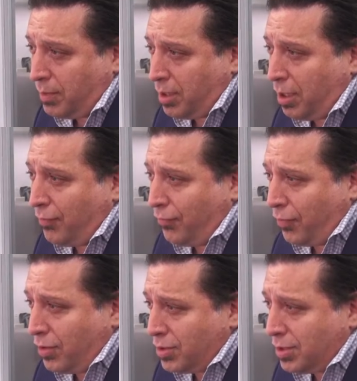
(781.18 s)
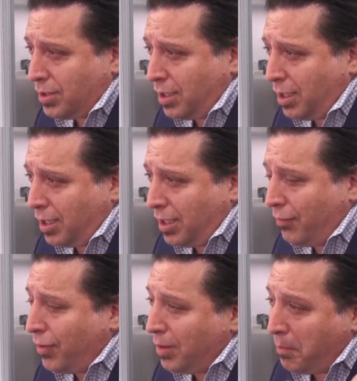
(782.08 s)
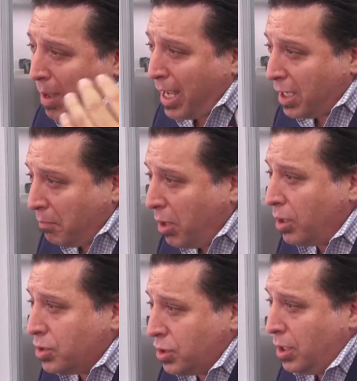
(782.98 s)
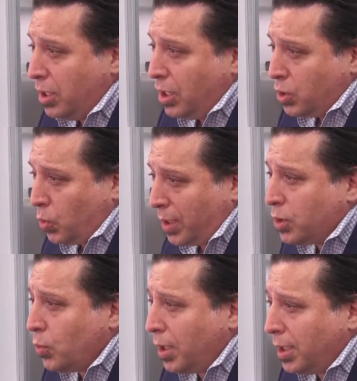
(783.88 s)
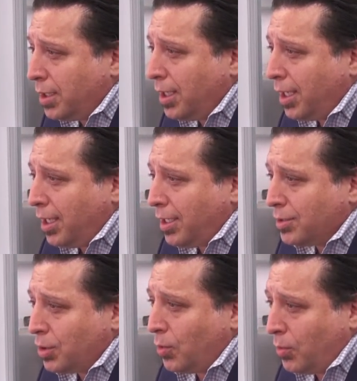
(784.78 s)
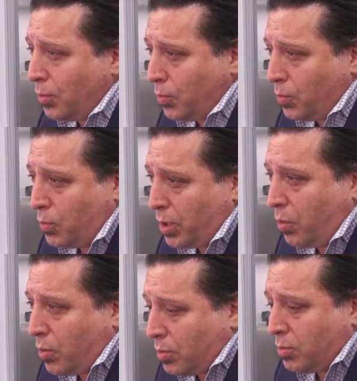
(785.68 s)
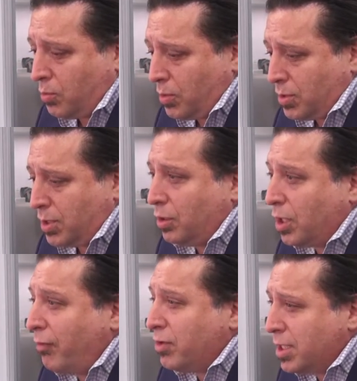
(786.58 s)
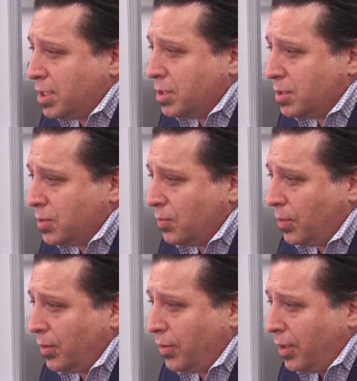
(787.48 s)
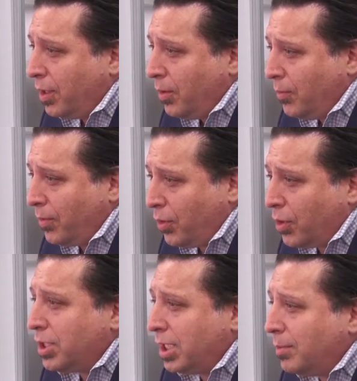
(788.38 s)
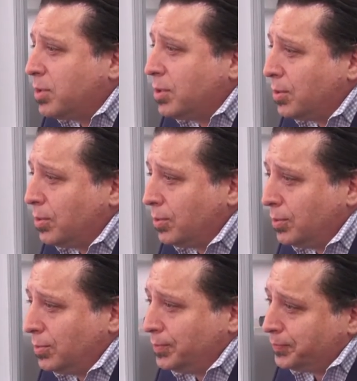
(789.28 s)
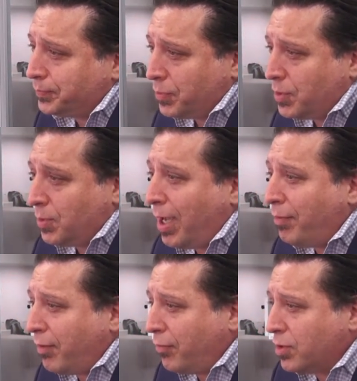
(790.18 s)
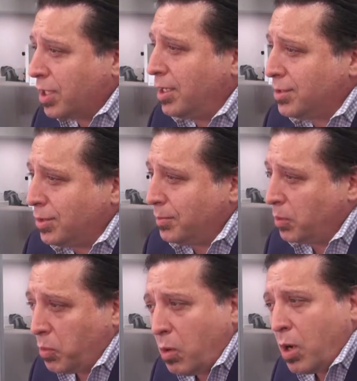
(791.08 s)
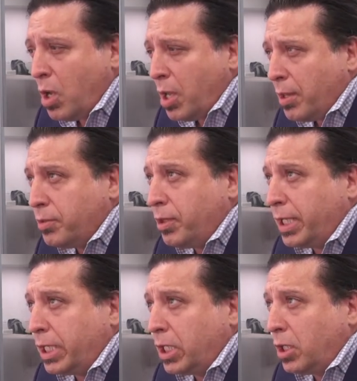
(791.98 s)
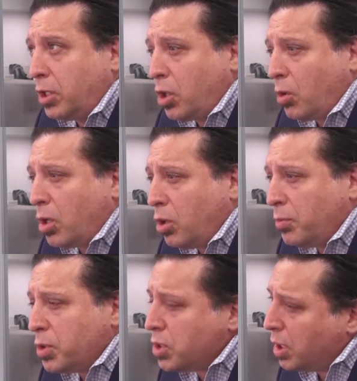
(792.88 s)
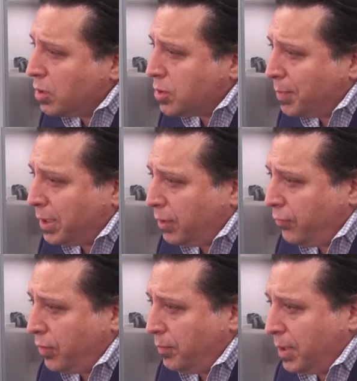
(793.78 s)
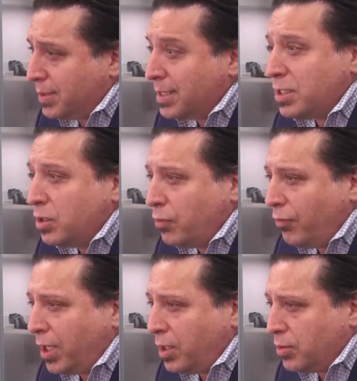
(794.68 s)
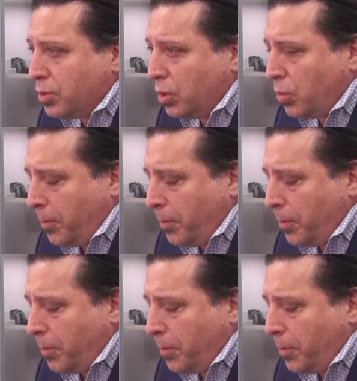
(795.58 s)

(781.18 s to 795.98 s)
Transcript: our first uh, event back in March 2020. Uh, so you know we're we're still in conversations with with her team to to have that first concert. But w- the Coca-Cola Music Hall is a bit different because it's a new venue, so